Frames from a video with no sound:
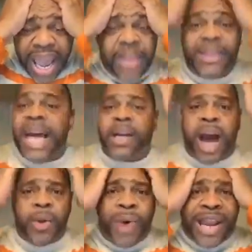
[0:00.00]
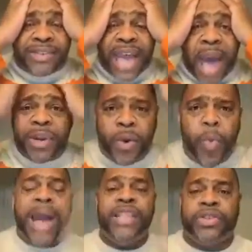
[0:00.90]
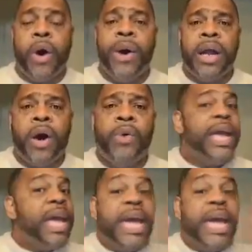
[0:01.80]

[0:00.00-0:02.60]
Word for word: And you're like, God, what is happening? What is going on?